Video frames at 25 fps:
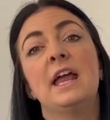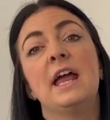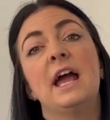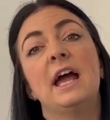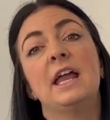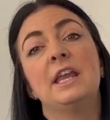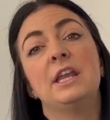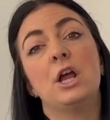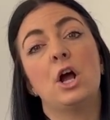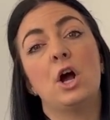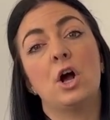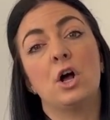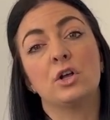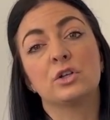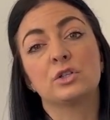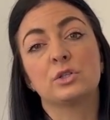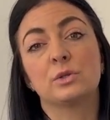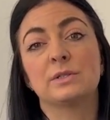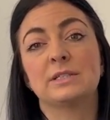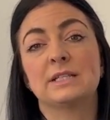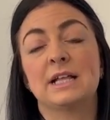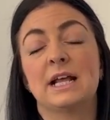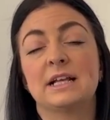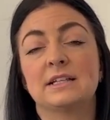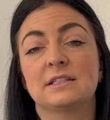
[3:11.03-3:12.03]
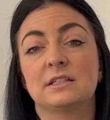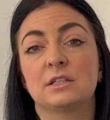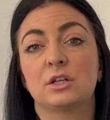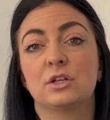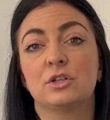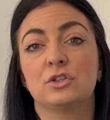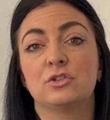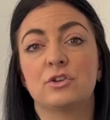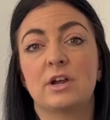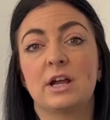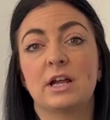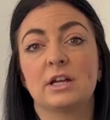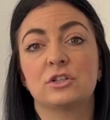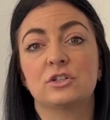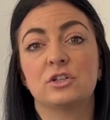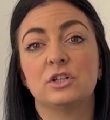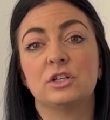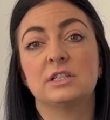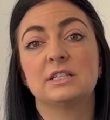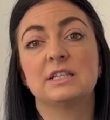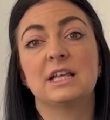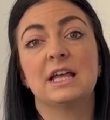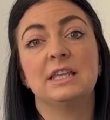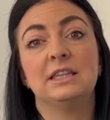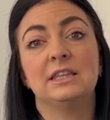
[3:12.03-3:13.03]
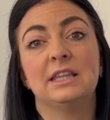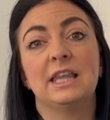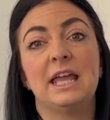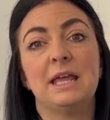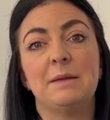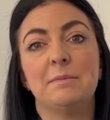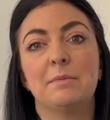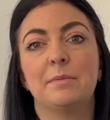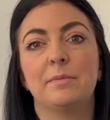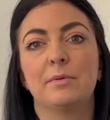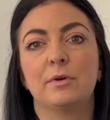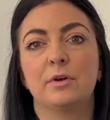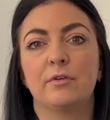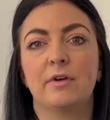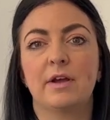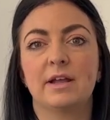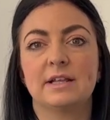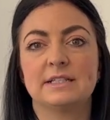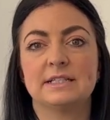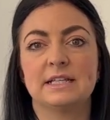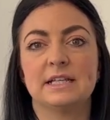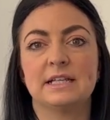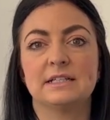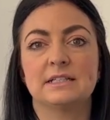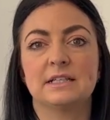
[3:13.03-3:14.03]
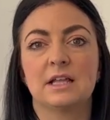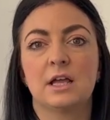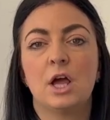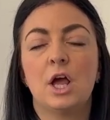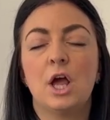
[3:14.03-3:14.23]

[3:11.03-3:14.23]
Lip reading: and it also starts the contractions and labour progresses.